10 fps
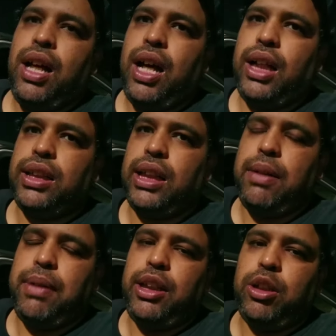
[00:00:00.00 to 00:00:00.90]

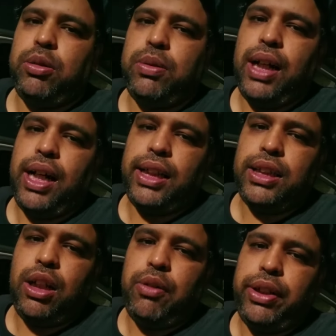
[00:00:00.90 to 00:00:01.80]
Assalamualaikum
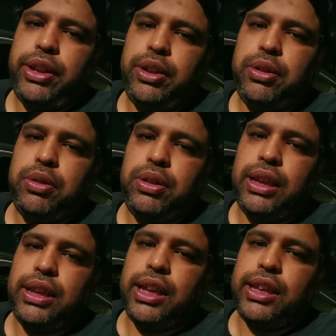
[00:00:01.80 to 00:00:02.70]
guys, how are you?
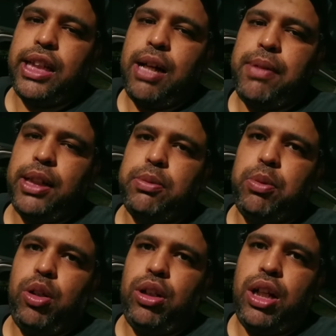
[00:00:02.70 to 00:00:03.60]
This is Cam
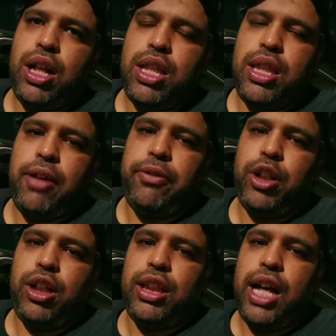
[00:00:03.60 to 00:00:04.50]
Explorer, love
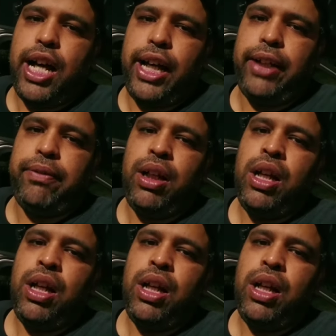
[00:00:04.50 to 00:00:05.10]
your life.